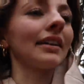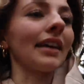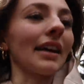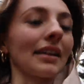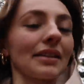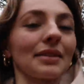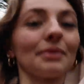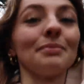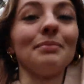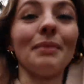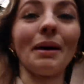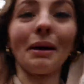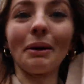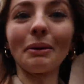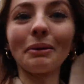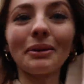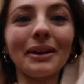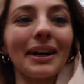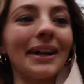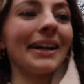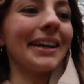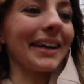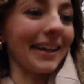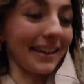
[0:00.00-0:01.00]
get some milk
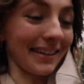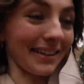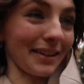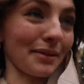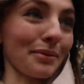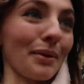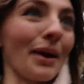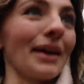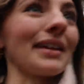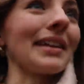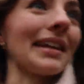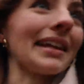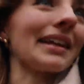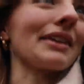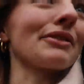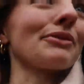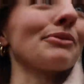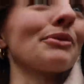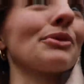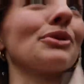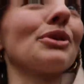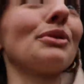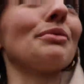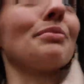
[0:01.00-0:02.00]
because that's what I need
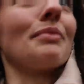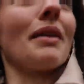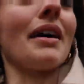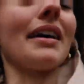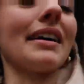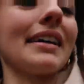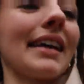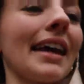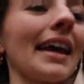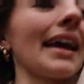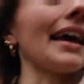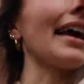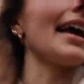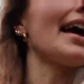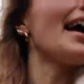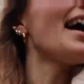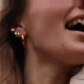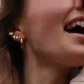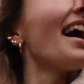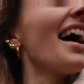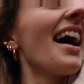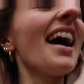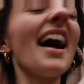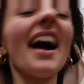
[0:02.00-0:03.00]
from the supermarket,
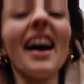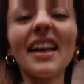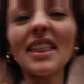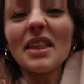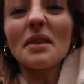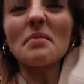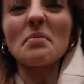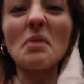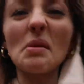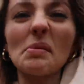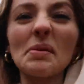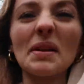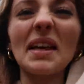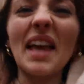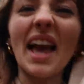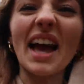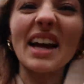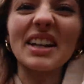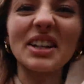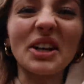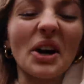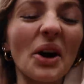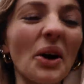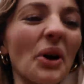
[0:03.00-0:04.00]
and then probably
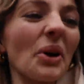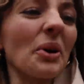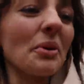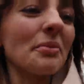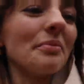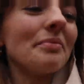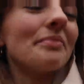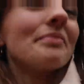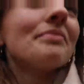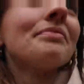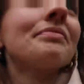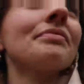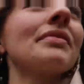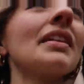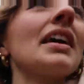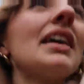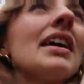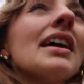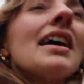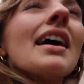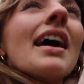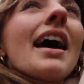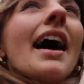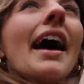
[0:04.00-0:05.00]
head home
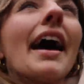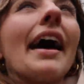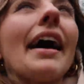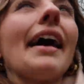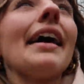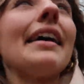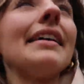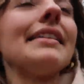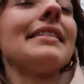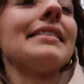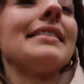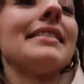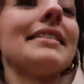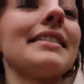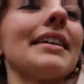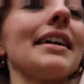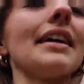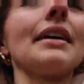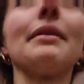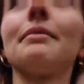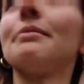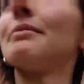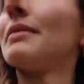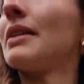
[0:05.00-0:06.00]
and
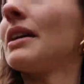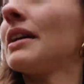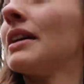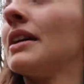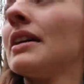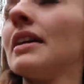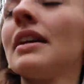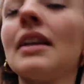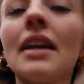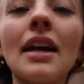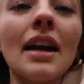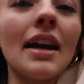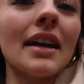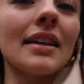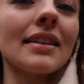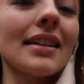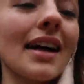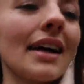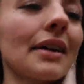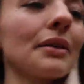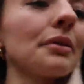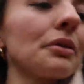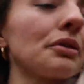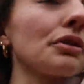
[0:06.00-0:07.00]

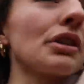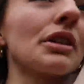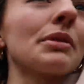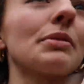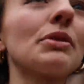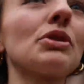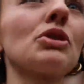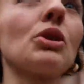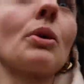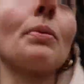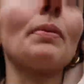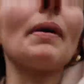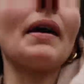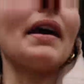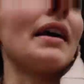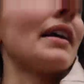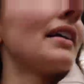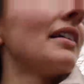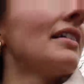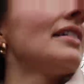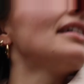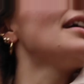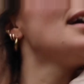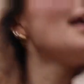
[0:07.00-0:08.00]
tackle Christmas
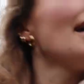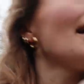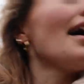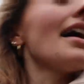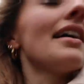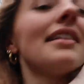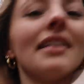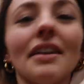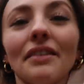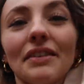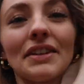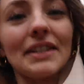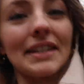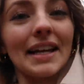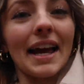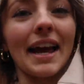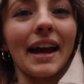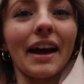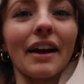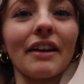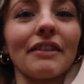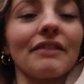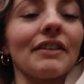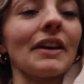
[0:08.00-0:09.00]
shopping another
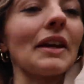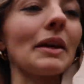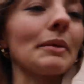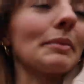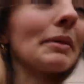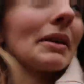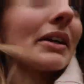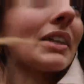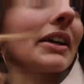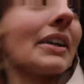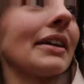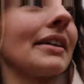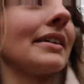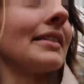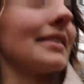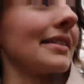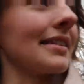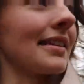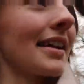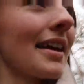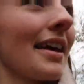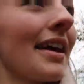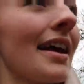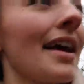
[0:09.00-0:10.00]
day, I think, because
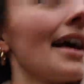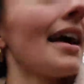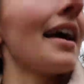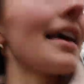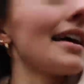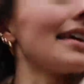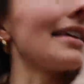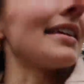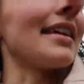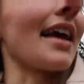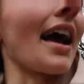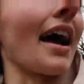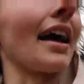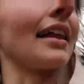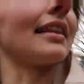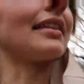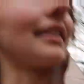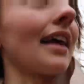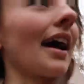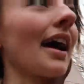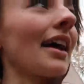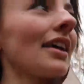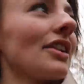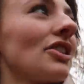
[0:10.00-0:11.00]
yeah,
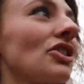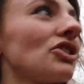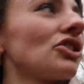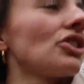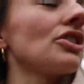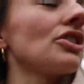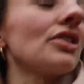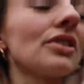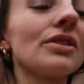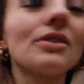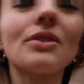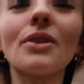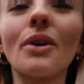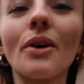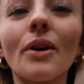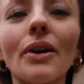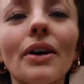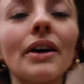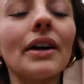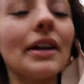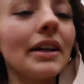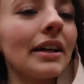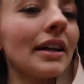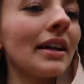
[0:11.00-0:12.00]
that's just
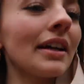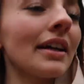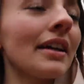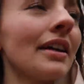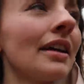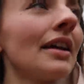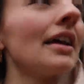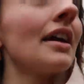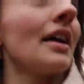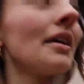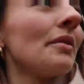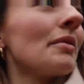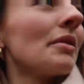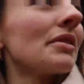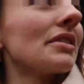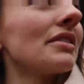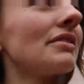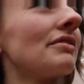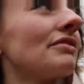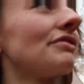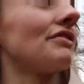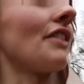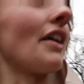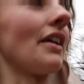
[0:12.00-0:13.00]
not,
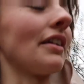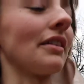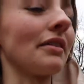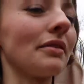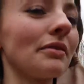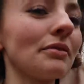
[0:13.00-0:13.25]
wasn't fun.